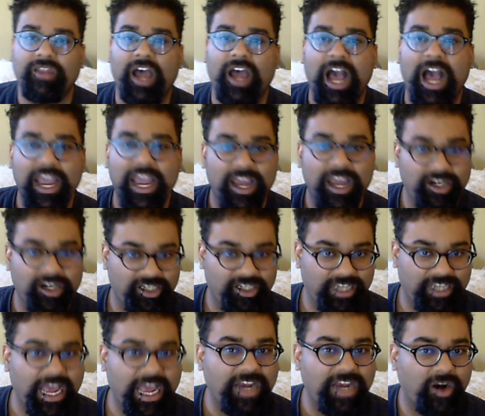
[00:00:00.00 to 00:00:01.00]
I
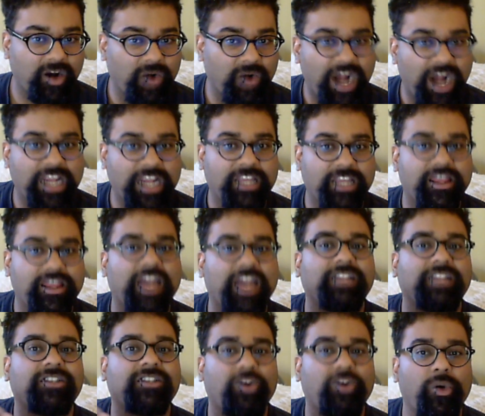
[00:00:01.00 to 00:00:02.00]
understand already that
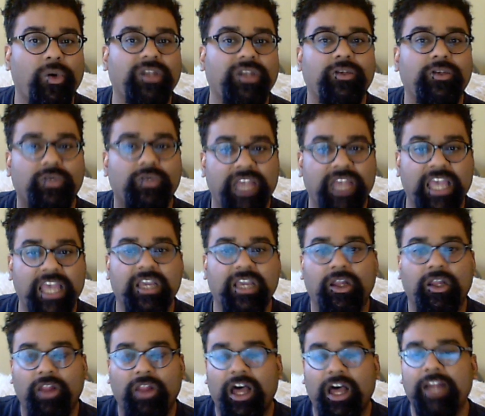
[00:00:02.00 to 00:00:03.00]
it's going to take a
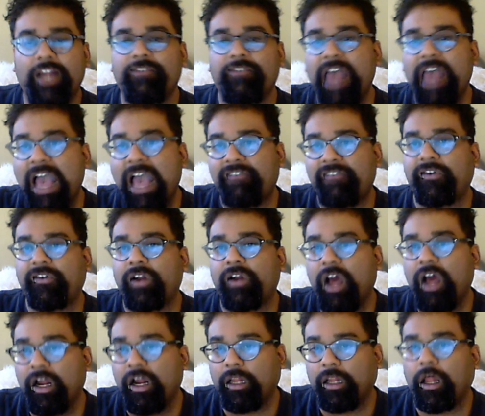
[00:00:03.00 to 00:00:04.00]
lot of effort
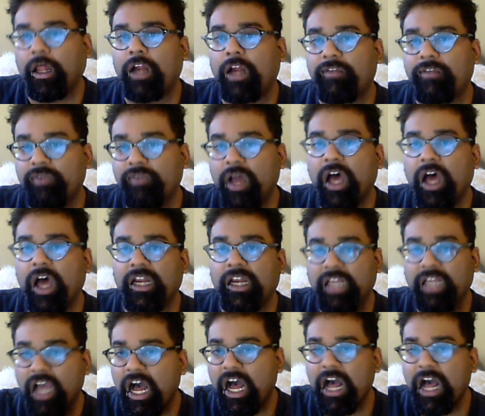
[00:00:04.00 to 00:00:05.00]
on a lot of
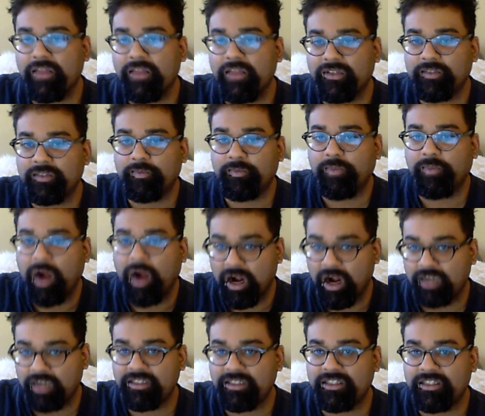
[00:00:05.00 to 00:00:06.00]
non-goths'
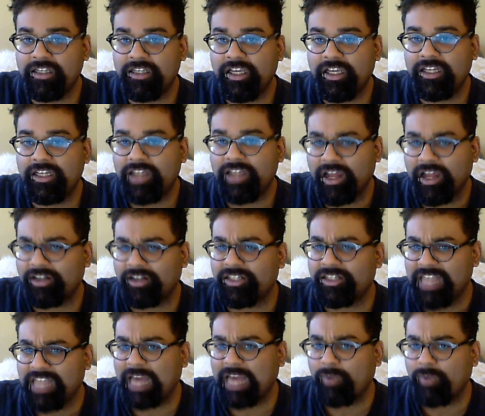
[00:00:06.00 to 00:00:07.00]
parts to
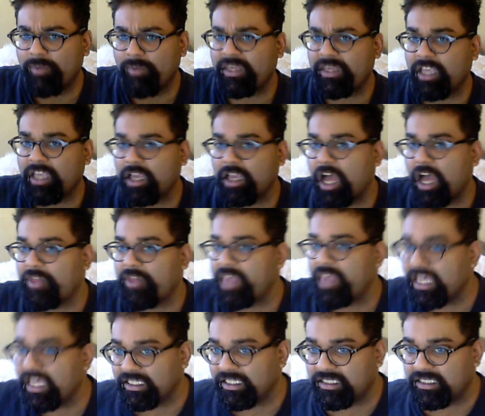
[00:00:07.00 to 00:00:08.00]
understand what being a goth
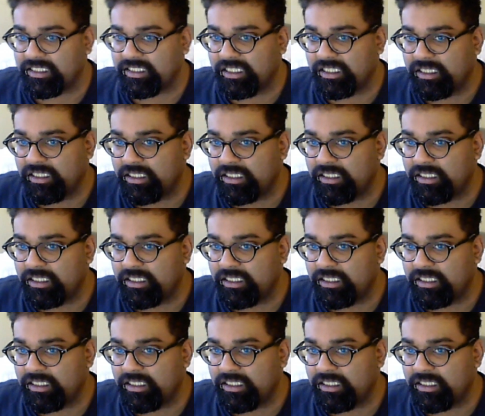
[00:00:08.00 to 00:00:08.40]
is.